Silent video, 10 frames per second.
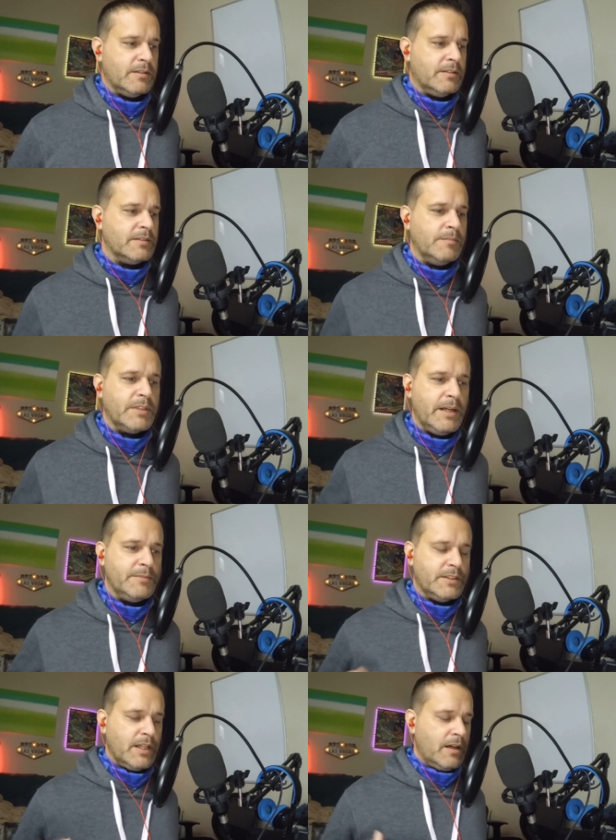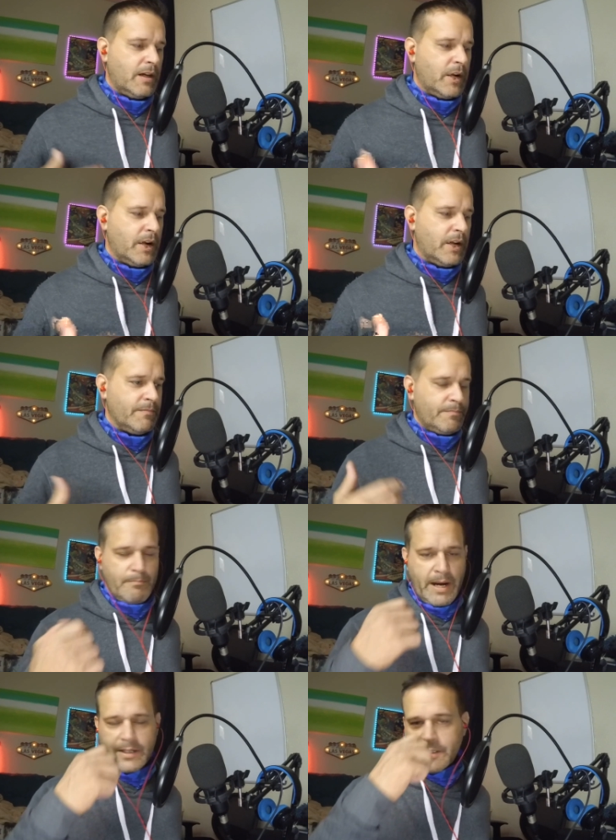And I'll sometimes we
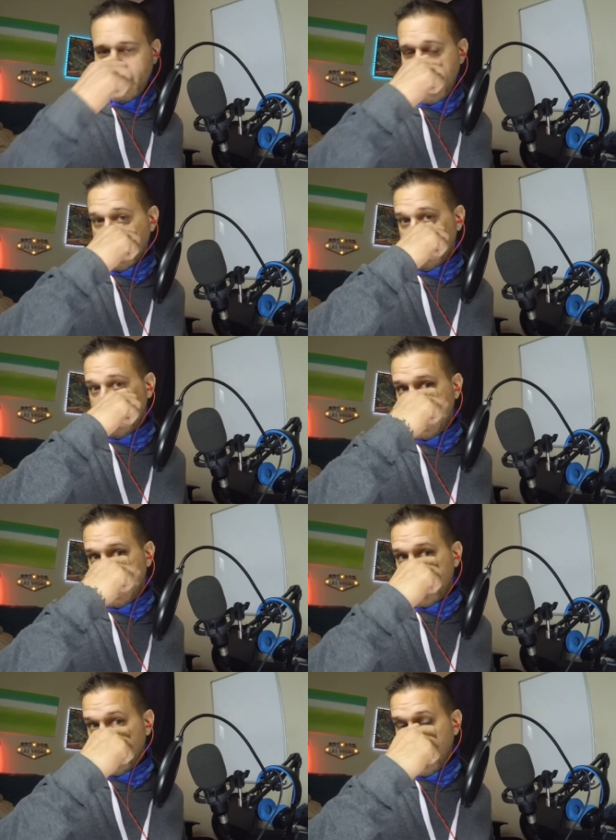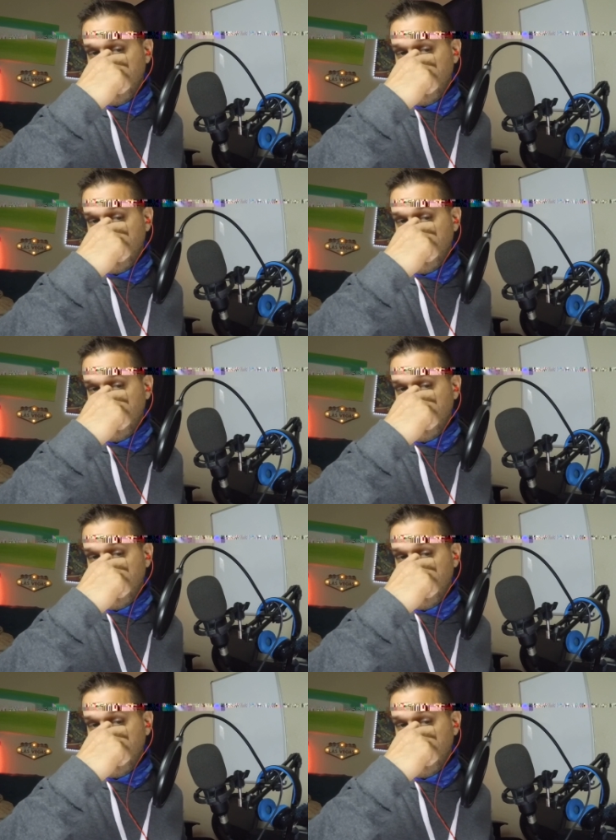banter back and forth